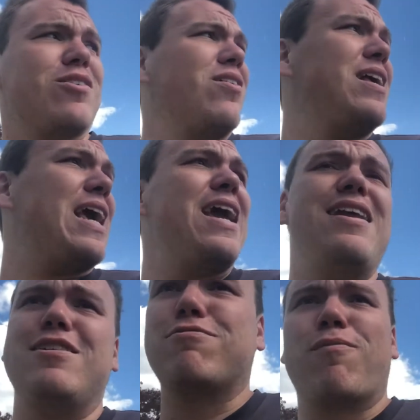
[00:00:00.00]
early
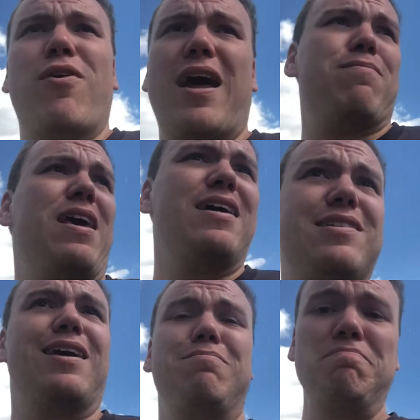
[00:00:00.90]
80s, from what I'm
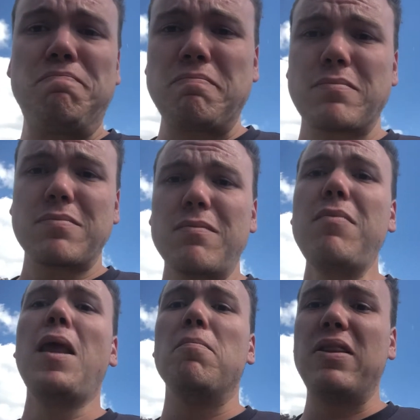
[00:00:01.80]
guessing,
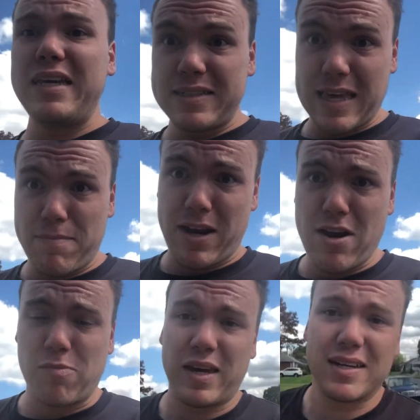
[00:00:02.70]
please let me
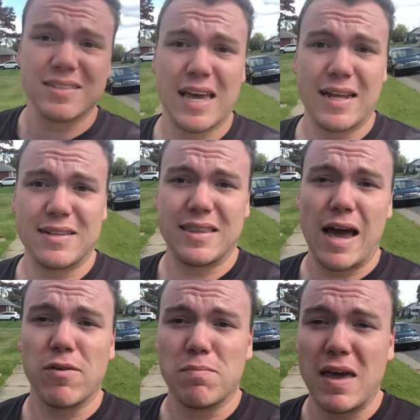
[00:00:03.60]
know because that,
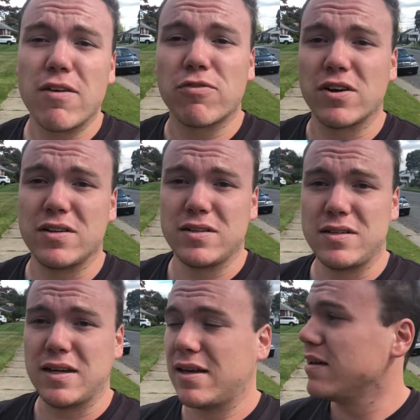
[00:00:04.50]
that would make for a
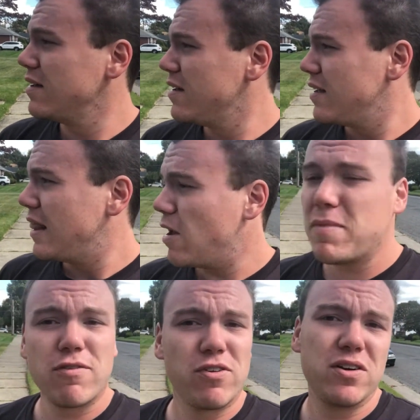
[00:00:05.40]
good uh, would
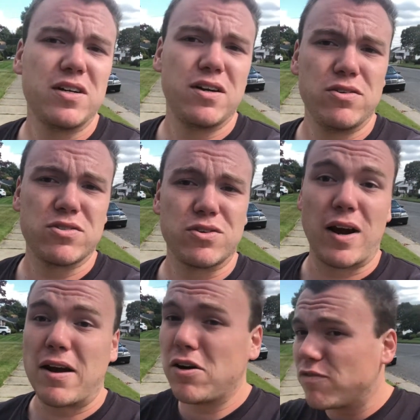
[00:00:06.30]
make for a good ghost
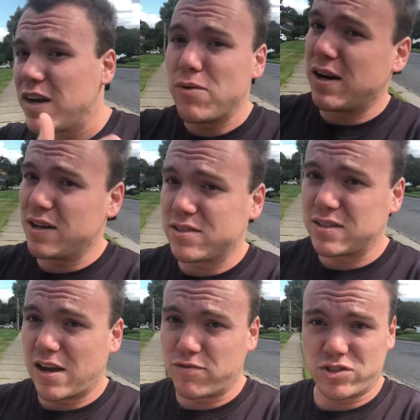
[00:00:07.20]
story. I don't know if anyone
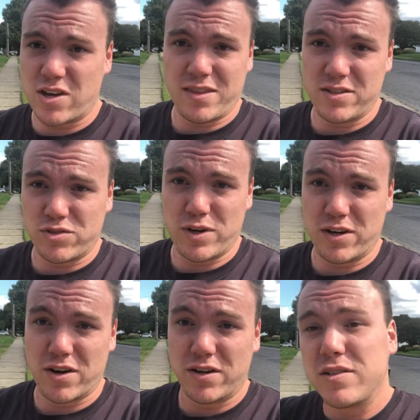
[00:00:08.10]
else ever saw these
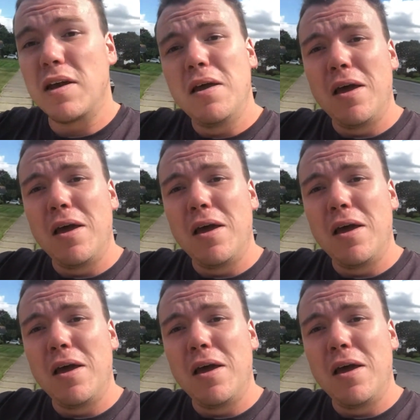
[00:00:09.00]
twin girls,